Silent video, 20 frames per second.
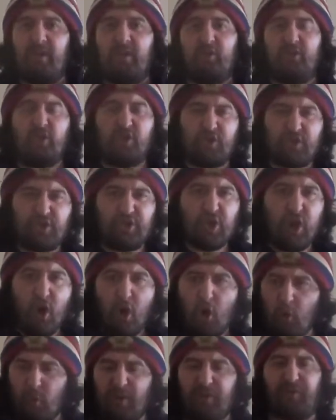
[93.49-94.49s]
The
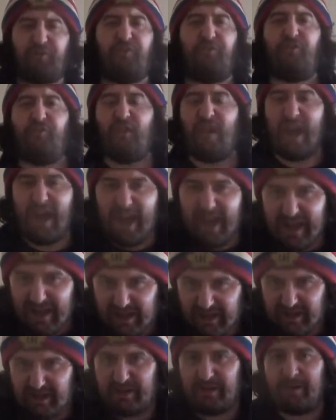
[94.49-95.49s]
show is
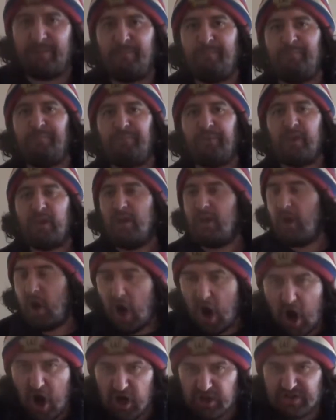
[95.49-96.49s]
fake!
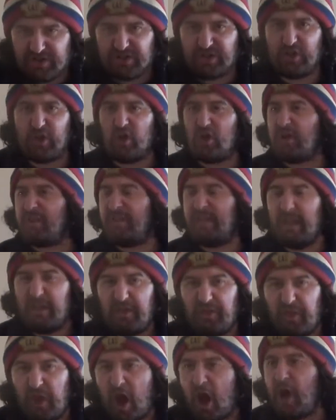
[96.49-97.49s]
Asuka
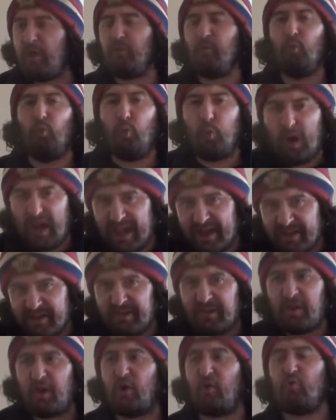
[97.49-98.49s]
did not
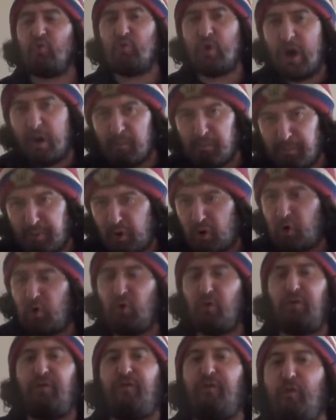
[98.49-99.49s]
win a
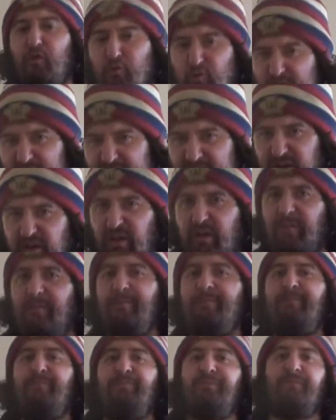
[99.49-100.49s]
Rumble for real.
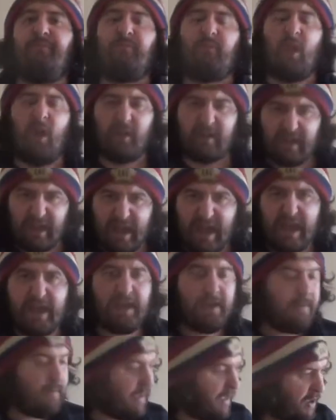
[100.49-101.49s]

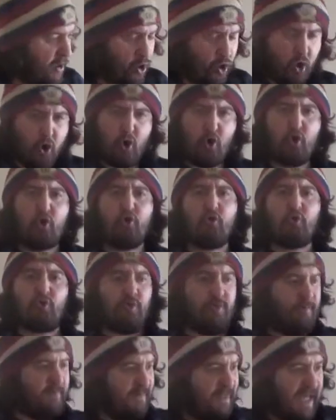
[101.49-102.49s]
Okay?
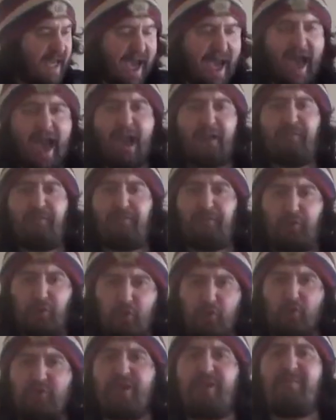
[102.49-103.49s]
Her,
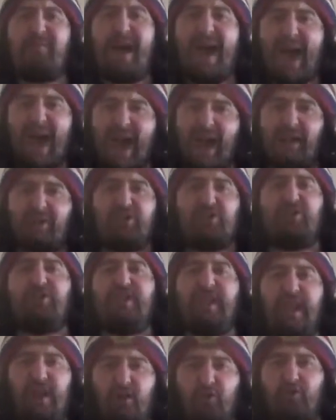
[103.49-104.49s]
after the match
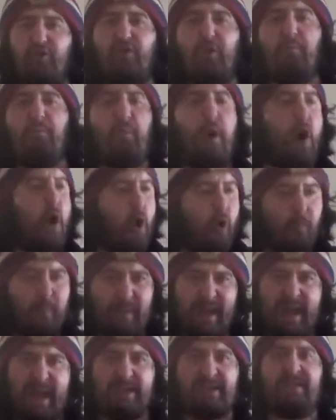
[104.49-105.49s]
there, the
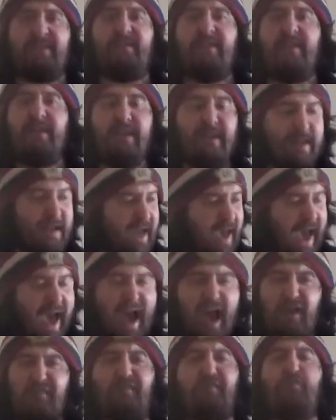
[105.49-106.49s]
moment
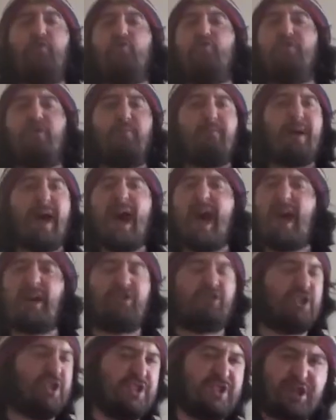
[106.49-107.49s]
after the
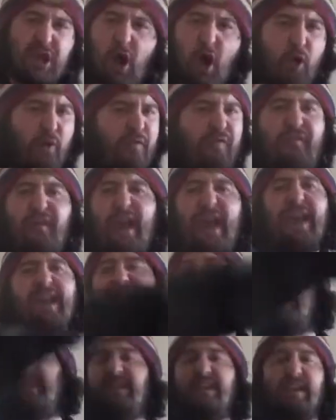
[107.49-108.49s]
match, it's all
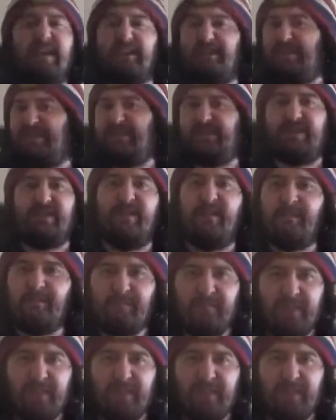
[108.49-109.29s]
fake, this.